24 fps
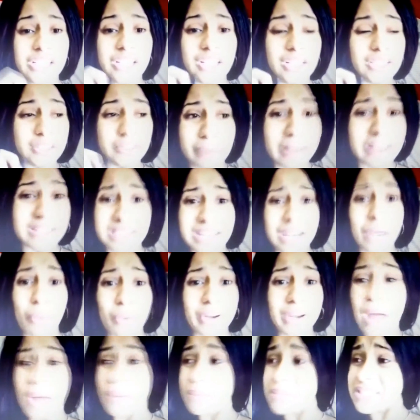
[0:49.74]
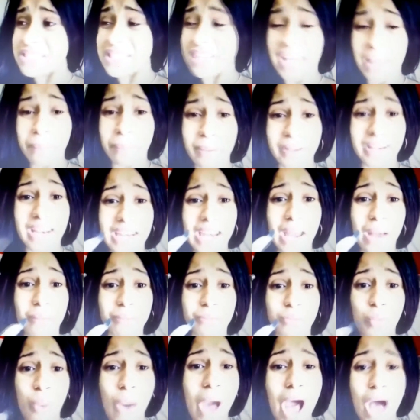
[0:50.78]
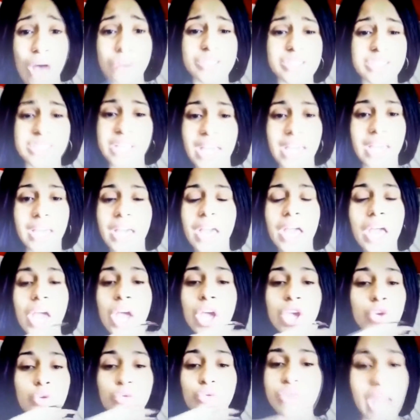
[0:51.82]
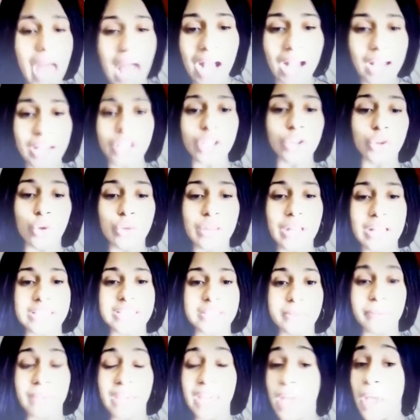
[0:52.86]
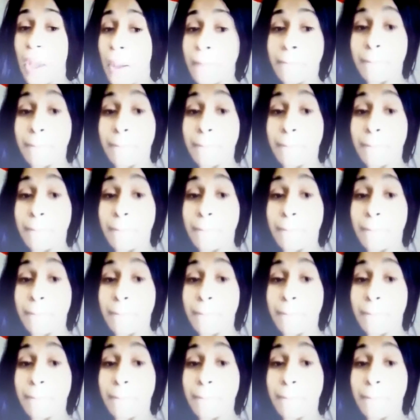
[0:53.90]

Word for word: Especially when I'm sleeping and I'm wild sick. You're not gonna do that to me.